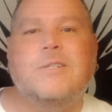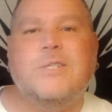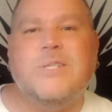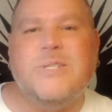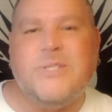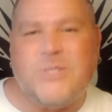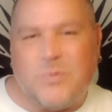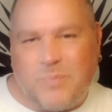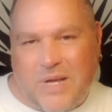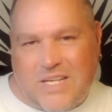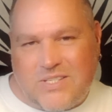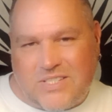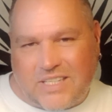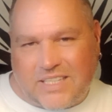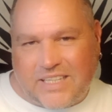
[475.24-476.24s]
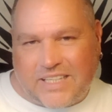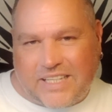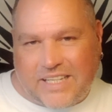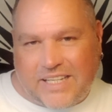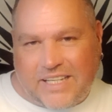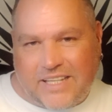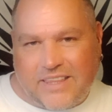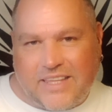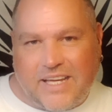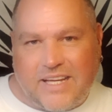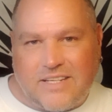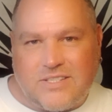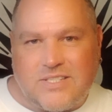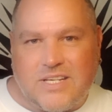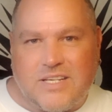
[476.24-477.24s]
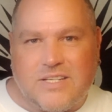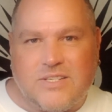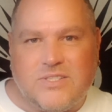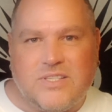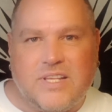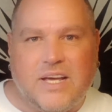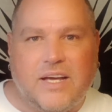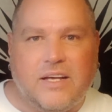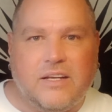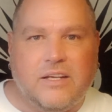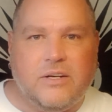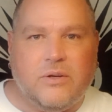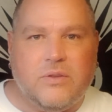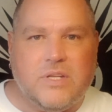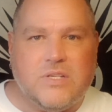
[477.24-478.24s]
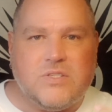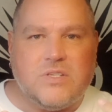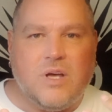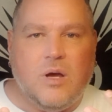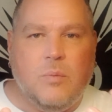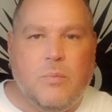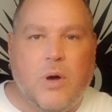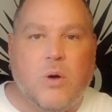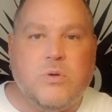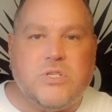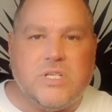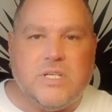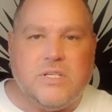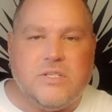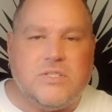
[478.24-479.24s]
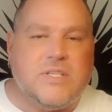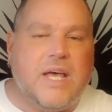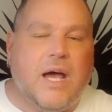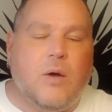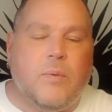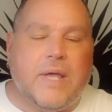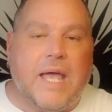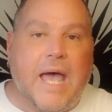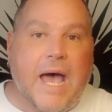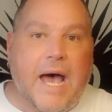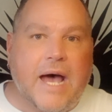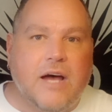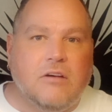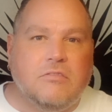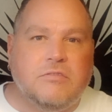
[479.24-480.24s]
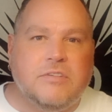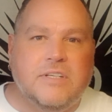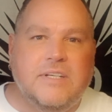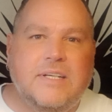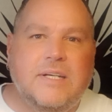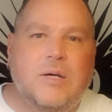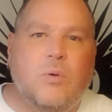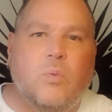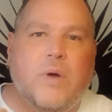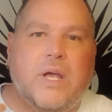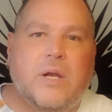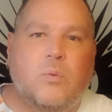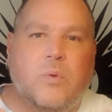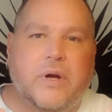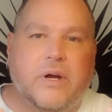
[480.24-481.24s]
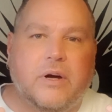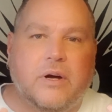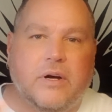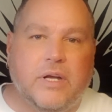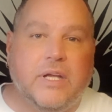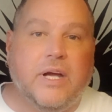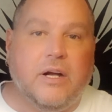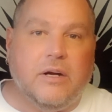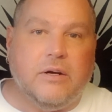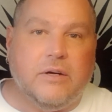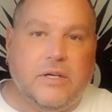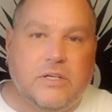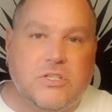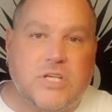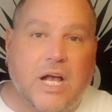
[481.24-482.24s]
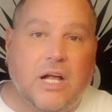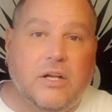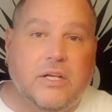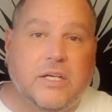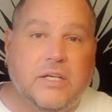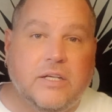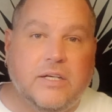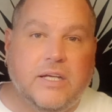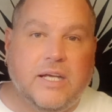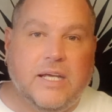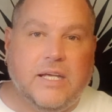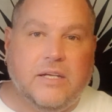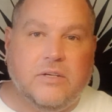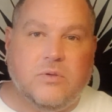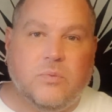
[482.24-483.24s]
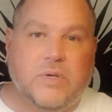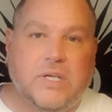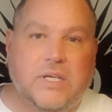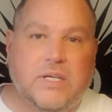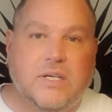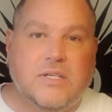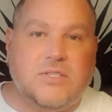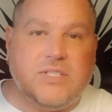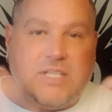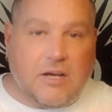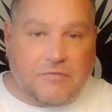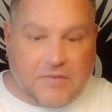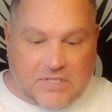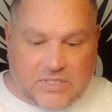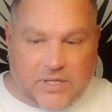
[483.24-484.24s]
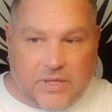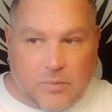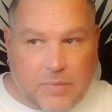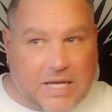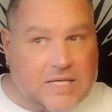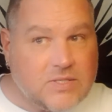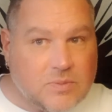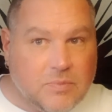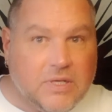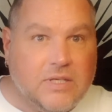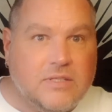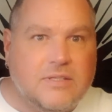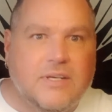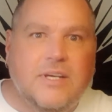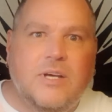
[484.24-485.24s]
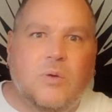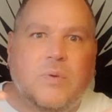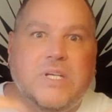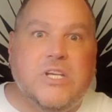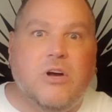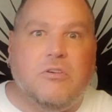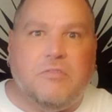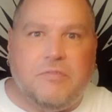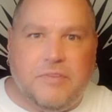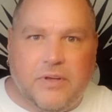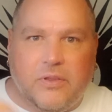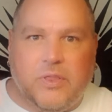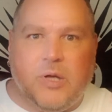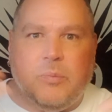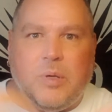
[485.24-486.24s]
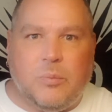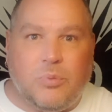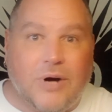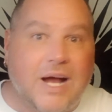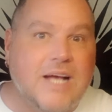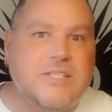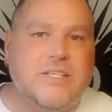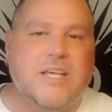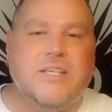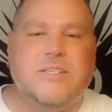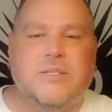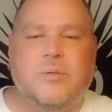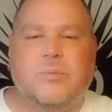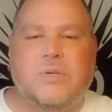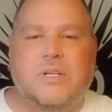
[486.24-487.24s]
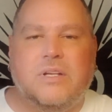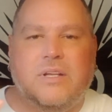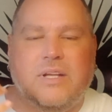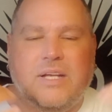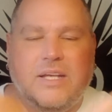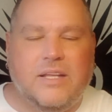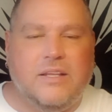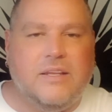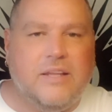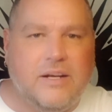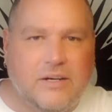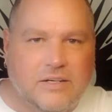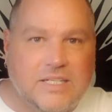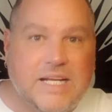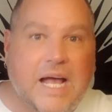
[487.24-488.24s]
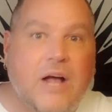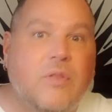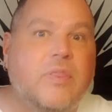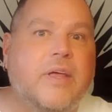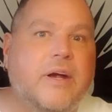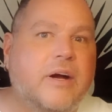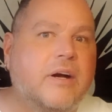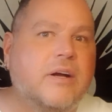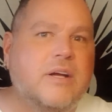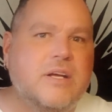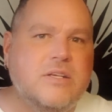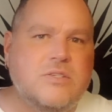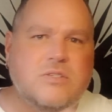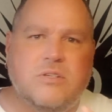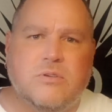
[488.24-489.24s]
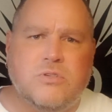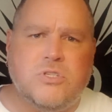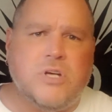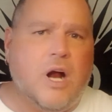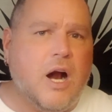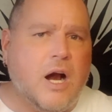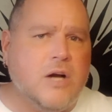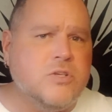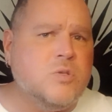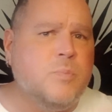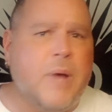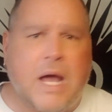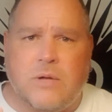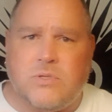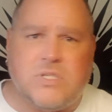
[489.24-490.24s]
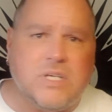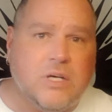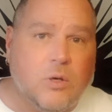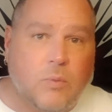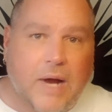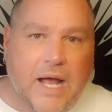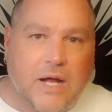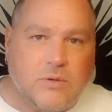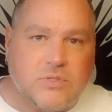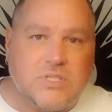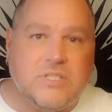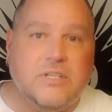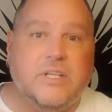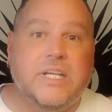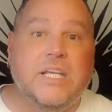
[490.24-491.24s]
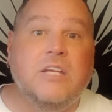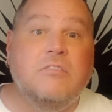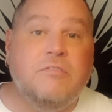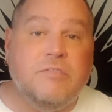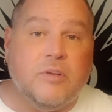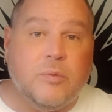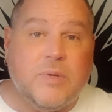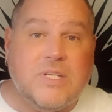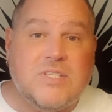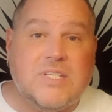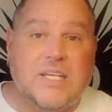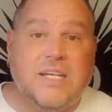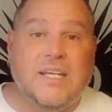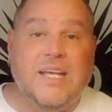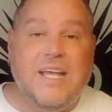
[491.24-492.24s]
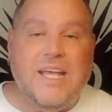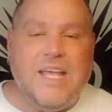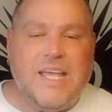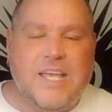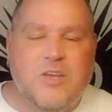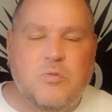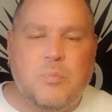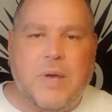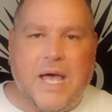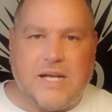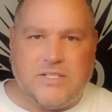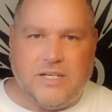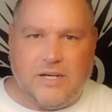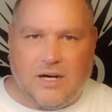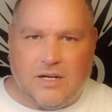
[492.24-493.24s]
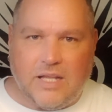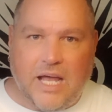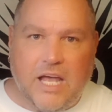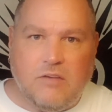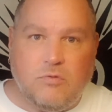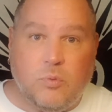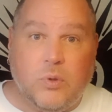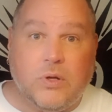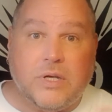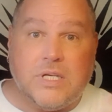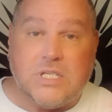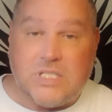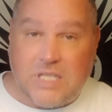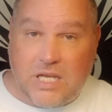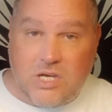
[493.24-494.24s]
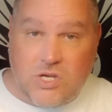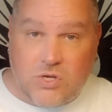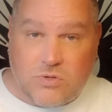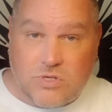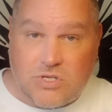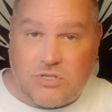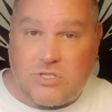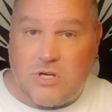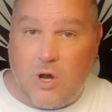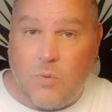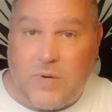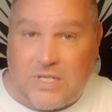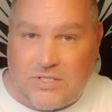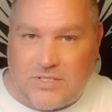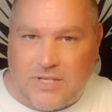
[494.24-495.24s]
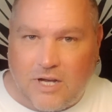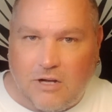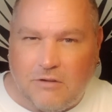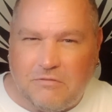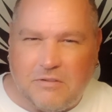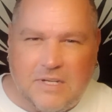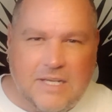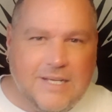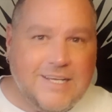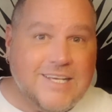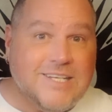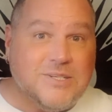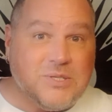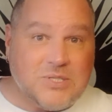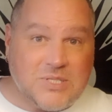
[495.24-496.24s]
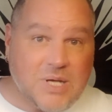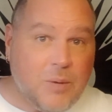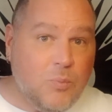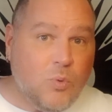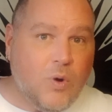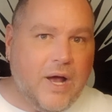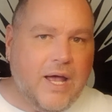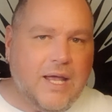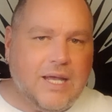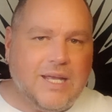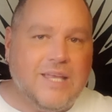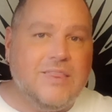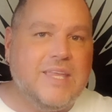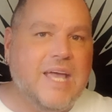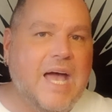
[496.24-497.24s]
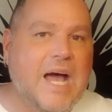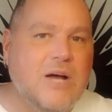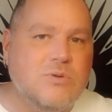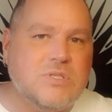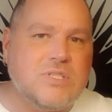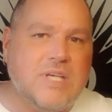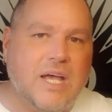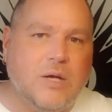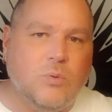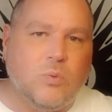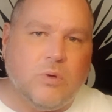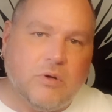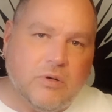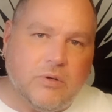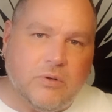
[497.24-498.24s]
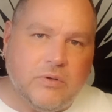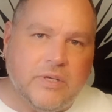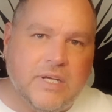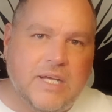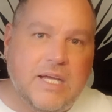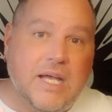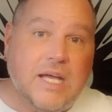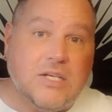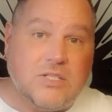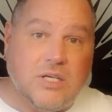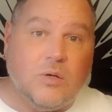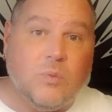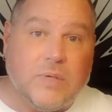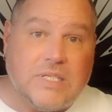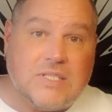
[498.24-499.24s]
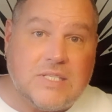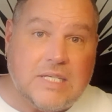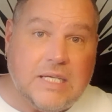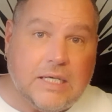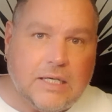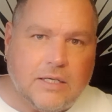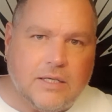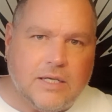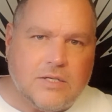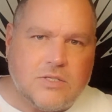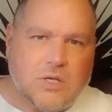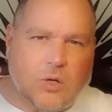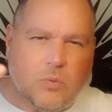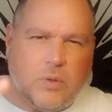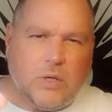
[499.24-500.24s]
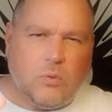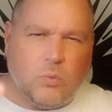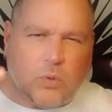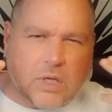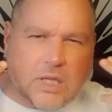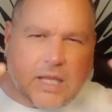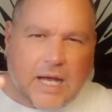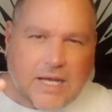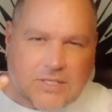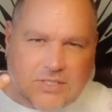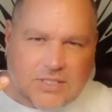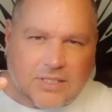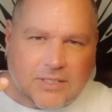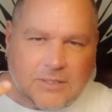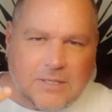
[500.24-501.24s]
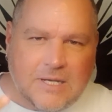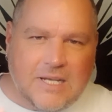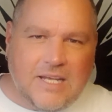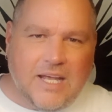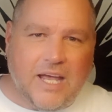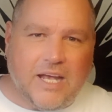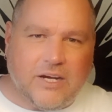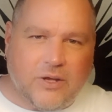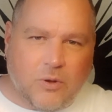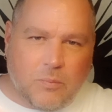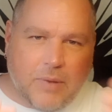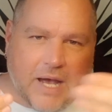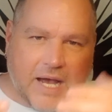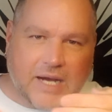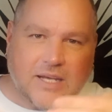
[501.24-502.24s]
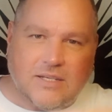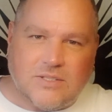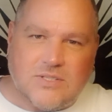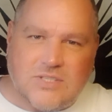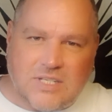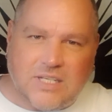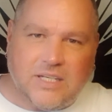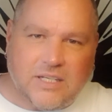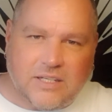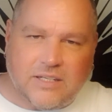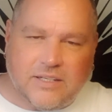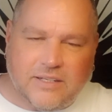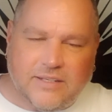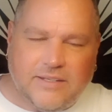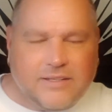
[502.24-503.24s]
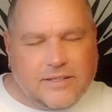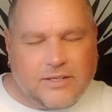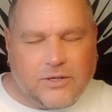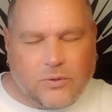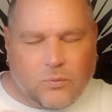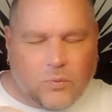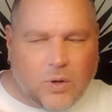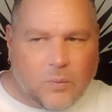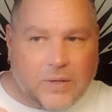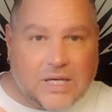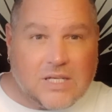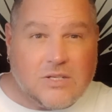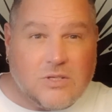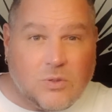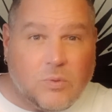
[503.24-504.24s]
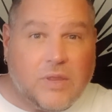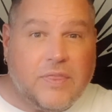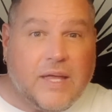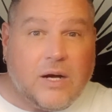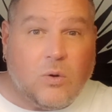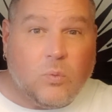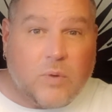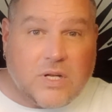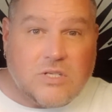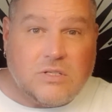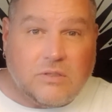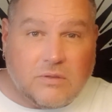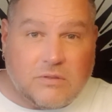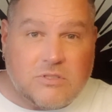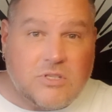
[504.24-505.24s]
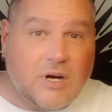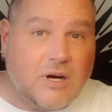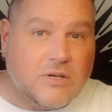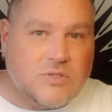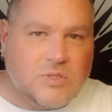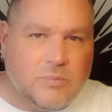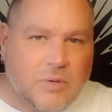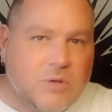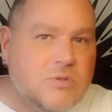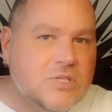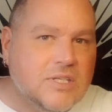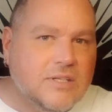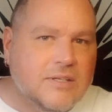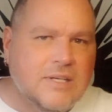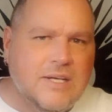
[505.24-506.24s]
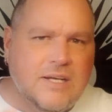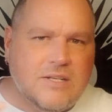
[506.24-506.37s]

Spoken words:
So basically, that says that, these emotions that we have when we're younger in childhood and we stuff into the basement, we don't feel them and process them, and they're down there, still charged, bouncing around, still influencing, impacting our life, will continue to show itself in some way in the outside world until we see it, until we realize it, and go back and see, what we can do with that original charged emotion.